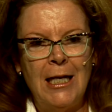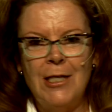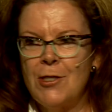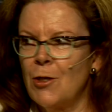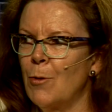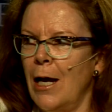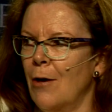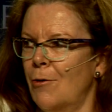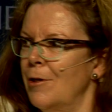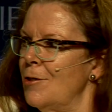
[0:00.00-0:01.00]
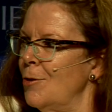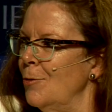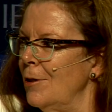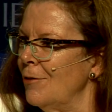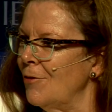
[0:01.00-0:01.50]
it's so
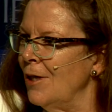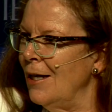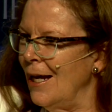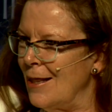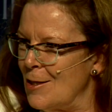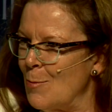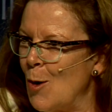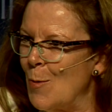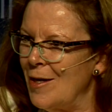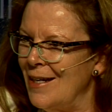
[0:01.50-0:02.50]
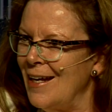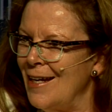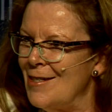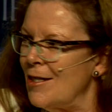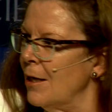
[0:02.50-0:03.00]
counterintuitive at this moment in
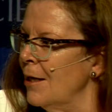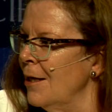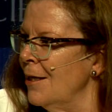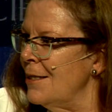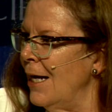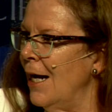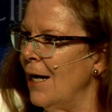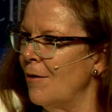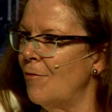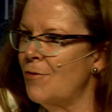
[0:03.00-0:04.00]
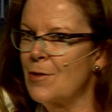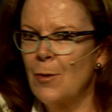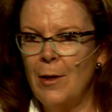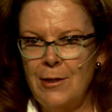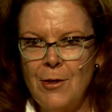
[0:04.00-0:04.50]
Asia to have
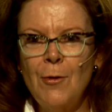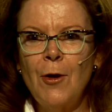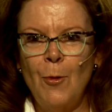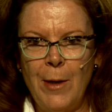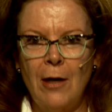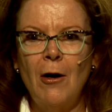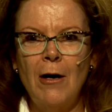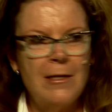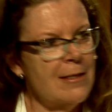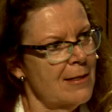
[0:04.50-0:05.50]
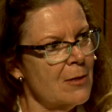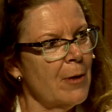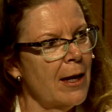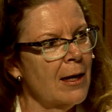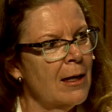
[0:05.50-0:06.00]
Seoul and Tokyo be at odds this
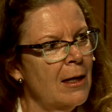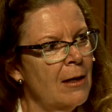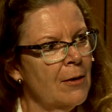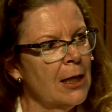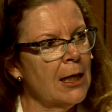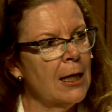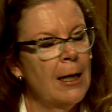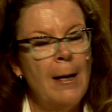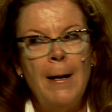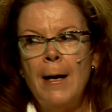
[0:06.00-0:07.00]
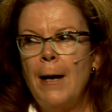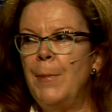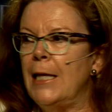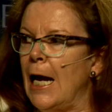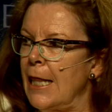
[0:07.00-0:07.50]
way, right?
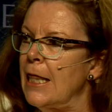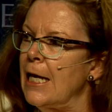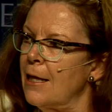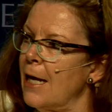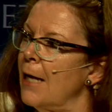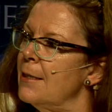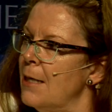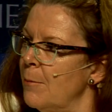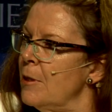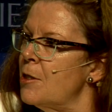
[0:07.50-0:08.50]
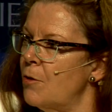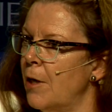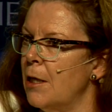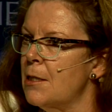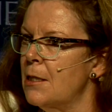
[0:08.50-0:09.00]
But I think that
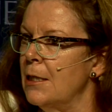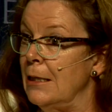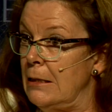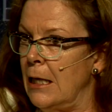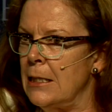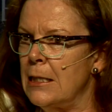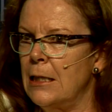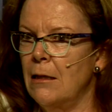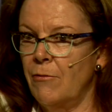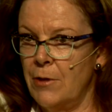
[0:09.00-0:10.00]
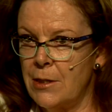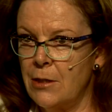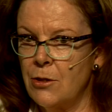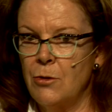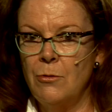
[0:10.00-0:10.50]
demonstrates the intensity of this
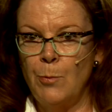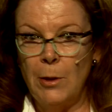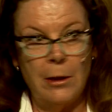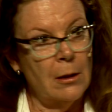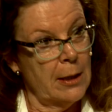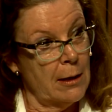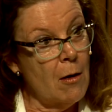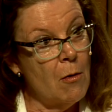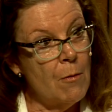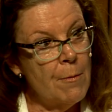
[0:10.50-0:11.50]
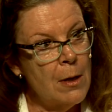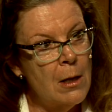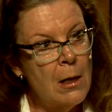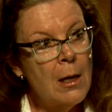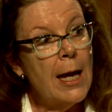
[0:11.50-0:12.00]
issue politically at home.
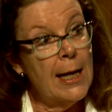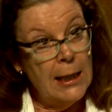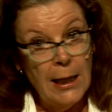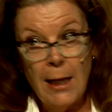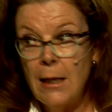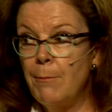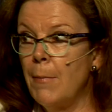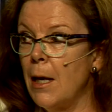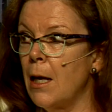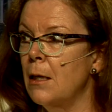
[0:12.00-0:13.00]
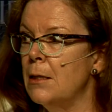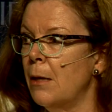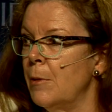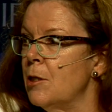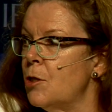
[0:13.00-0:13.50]
And again, it may
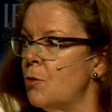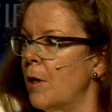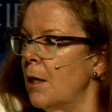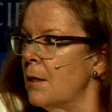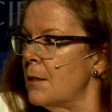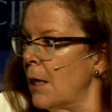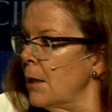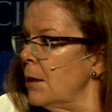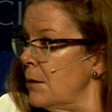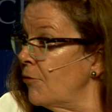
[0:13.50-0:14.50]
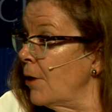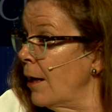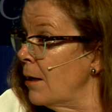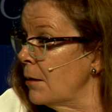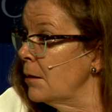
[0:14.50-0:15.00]
demonstrate a slightly different
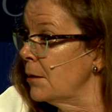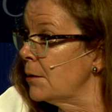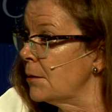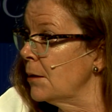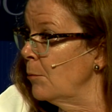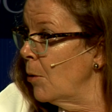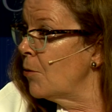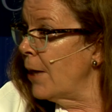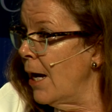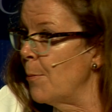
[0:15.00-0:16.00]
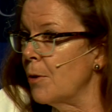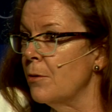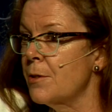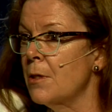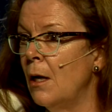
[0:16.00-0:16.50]
calculus in both
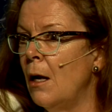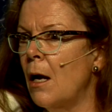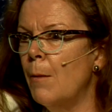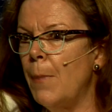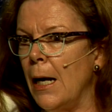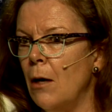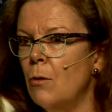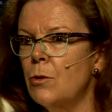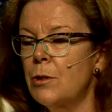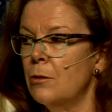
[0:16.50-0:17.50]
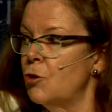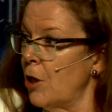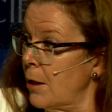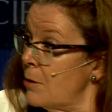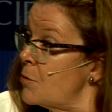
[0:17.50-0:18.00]
capitals about
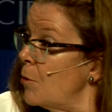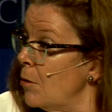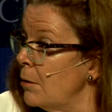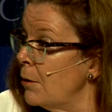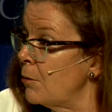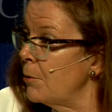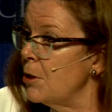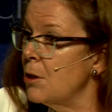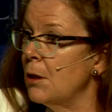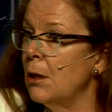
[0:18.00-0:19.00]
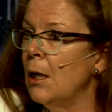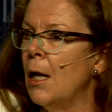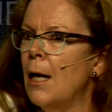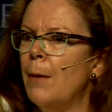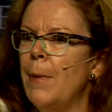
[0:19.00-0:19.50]
China's role in the region,
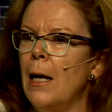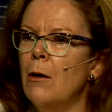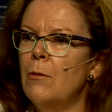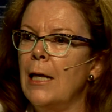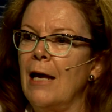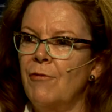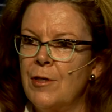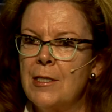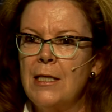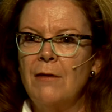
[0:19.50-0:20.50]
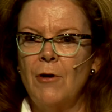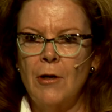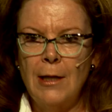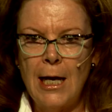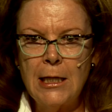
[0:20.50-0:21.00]
about the efficacy of our
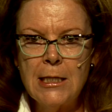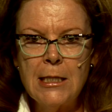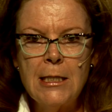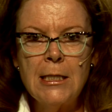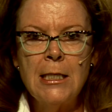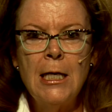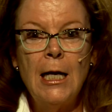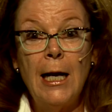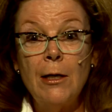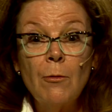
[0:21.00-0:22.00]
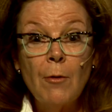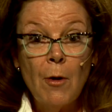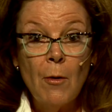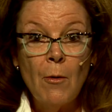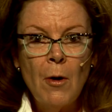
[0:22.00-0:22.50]
alliances. I don't
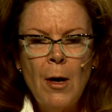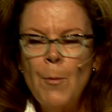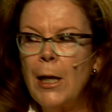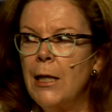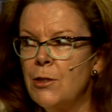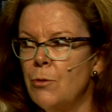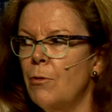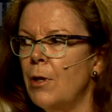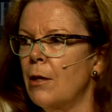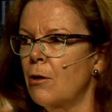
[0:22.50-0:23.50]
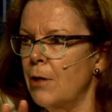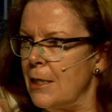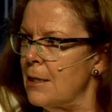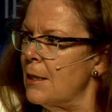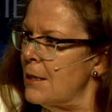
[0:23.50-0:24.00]
know, but I do think there is